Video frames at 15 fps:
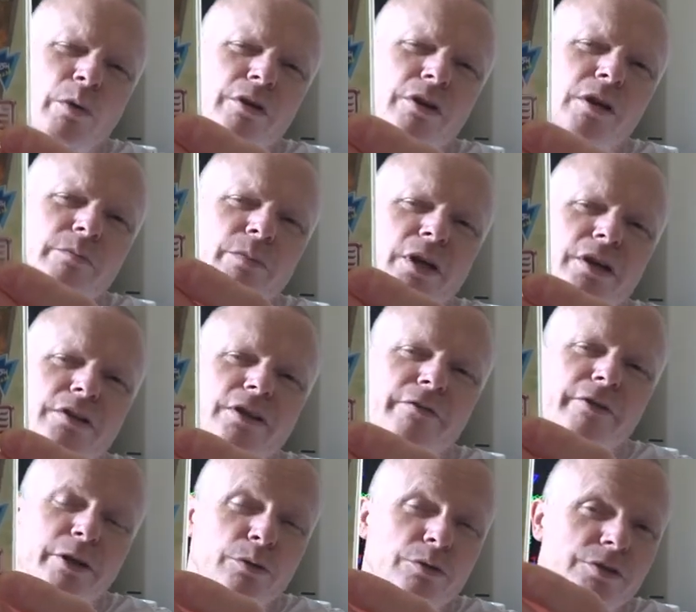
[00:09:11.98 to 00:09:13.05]
well known by
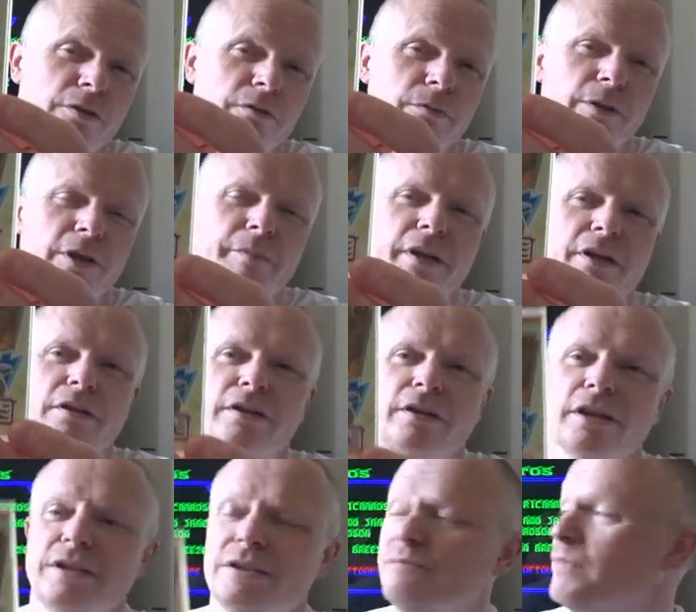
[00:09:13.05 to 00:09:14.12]
Double L software back in the
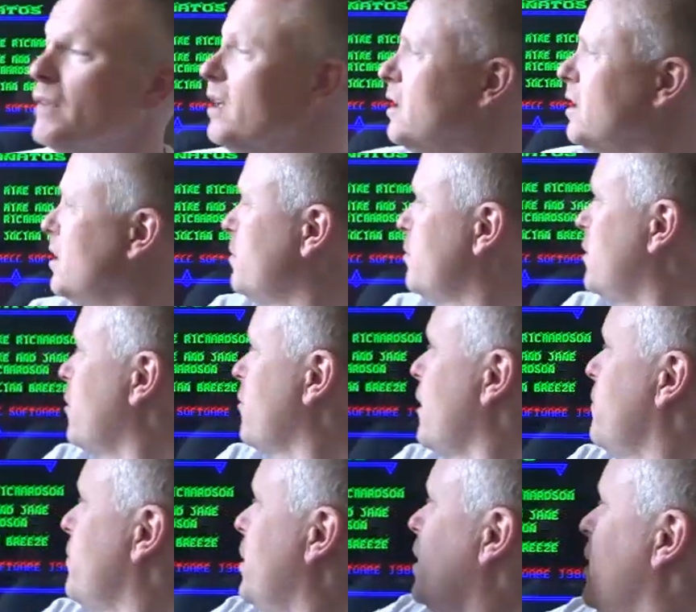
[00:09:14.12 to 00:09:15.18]
day.
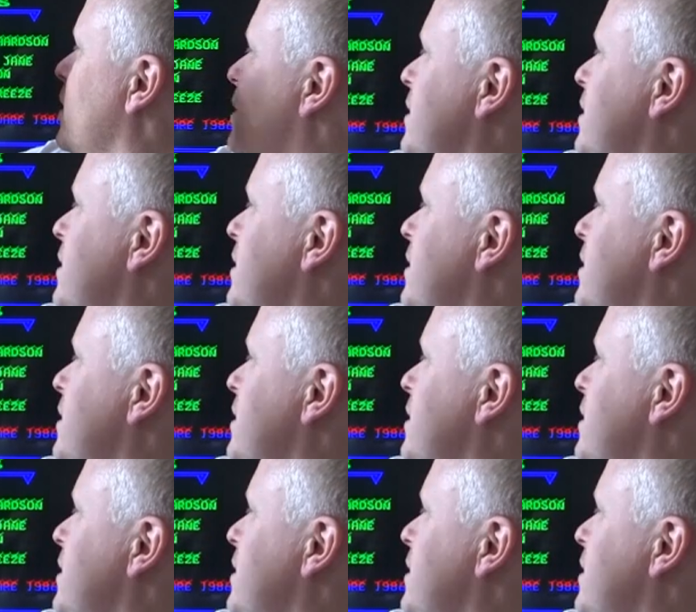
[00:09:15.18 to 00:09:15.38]
Programmed by